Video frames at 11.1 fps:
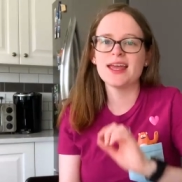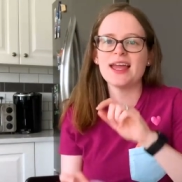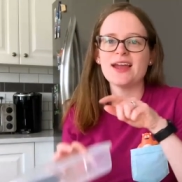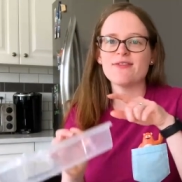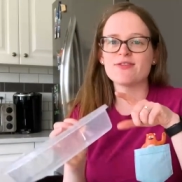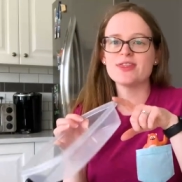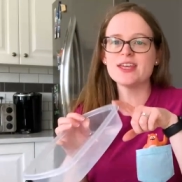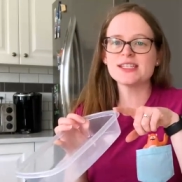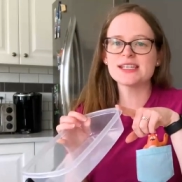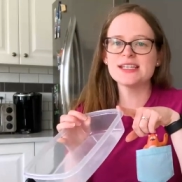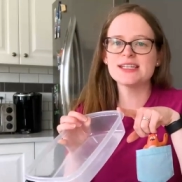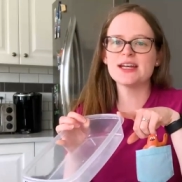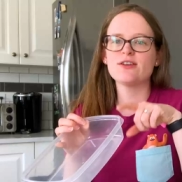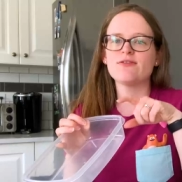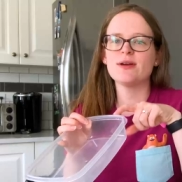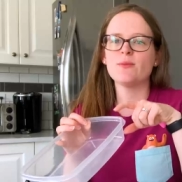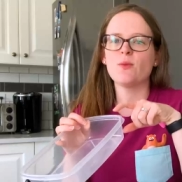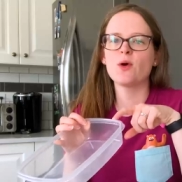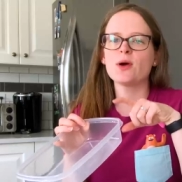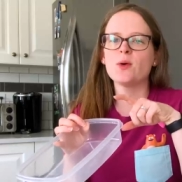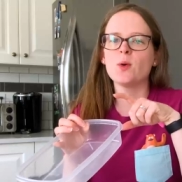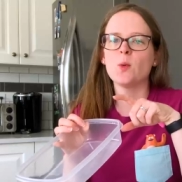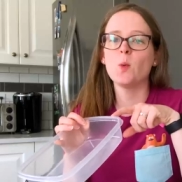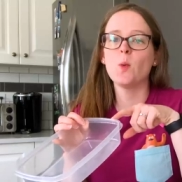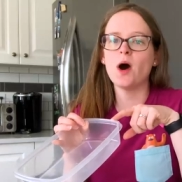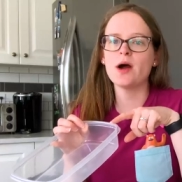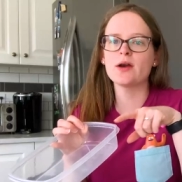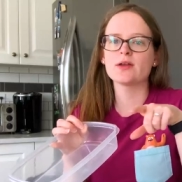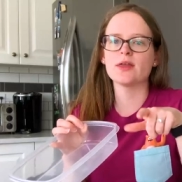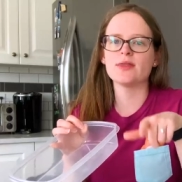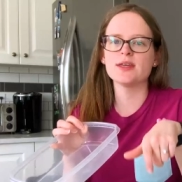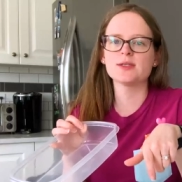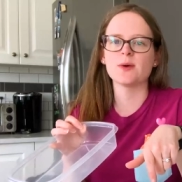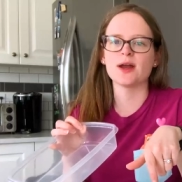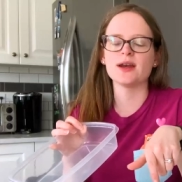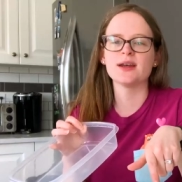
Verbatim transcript: if this container fit more water than this one,